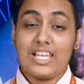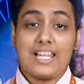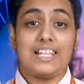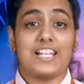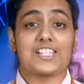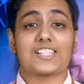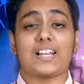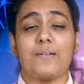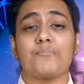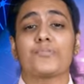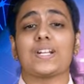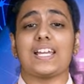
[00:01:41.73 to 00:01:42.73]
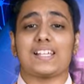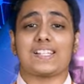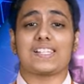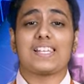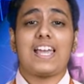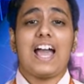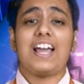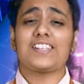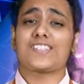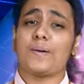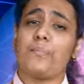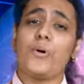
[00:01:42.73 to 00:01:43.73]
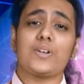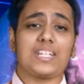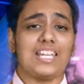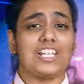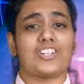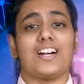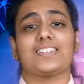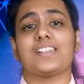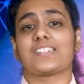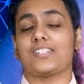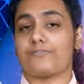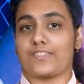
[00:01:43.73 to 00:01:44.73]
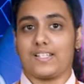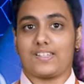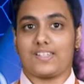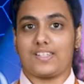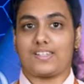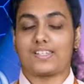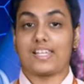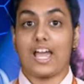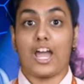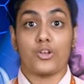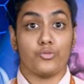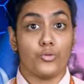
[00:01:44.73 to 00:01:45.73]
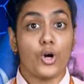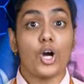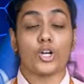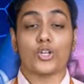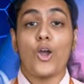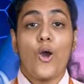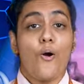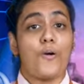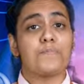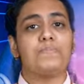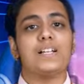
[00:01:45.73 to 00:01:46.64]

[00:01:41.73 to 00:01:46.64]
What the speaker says: Let's embrace and support each other's differences and work on